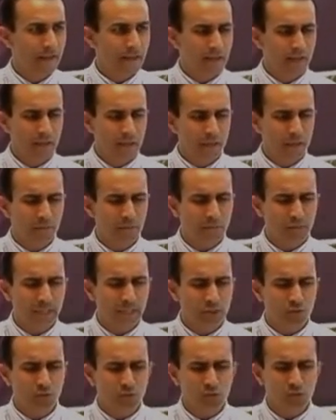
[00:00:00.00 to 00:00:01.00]
And I
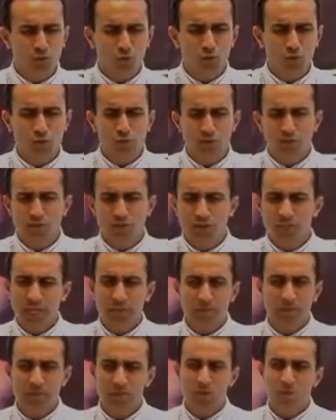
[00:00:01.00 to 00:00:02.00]
plead with you this
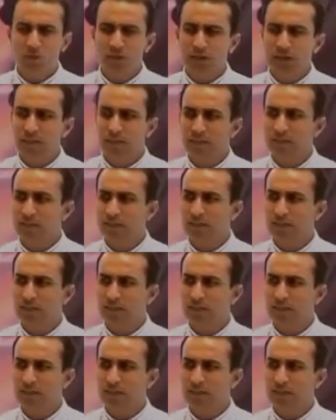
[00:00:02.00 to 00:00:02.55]
Sabbath morning,